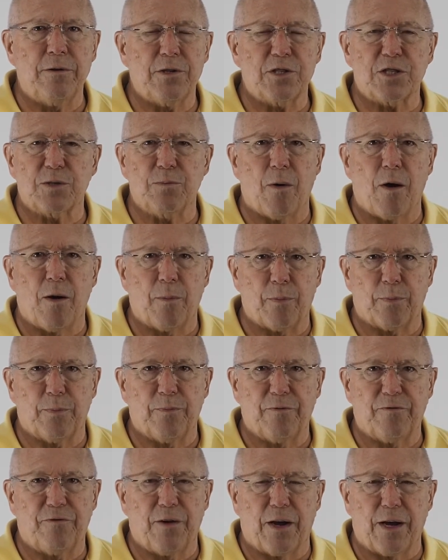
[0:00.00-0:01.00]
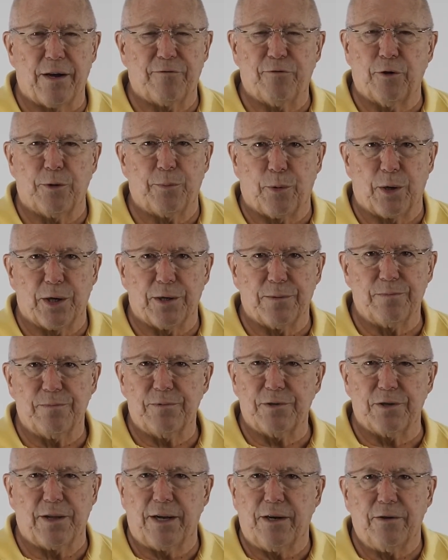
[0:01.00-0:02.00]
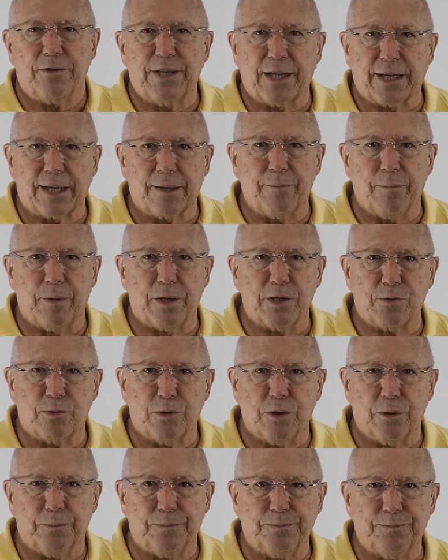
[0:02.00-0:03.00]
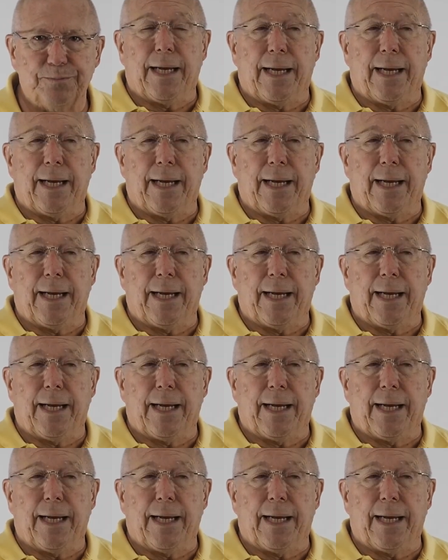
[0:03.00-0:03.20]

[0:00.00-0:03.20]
small uh, footprint. So they don't take up much room.